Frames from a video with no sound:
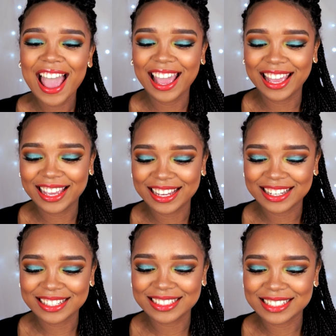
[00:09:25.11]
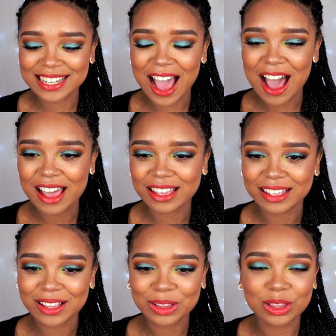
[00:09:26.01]
and
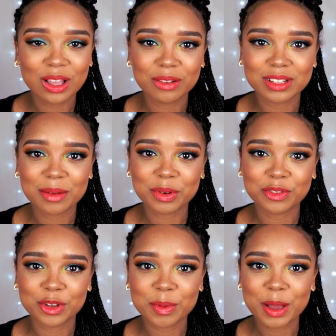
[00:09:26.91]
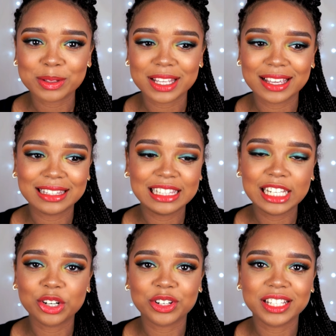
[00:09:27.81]
I love that perfume. I was like
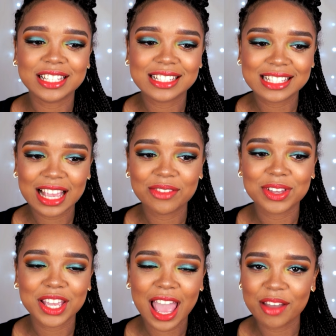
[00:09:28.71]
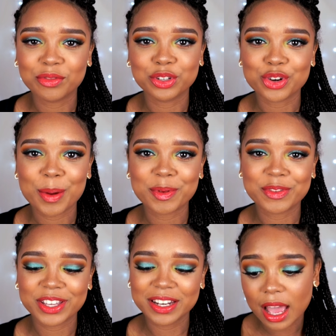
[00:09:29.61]
literally saving every drop of it.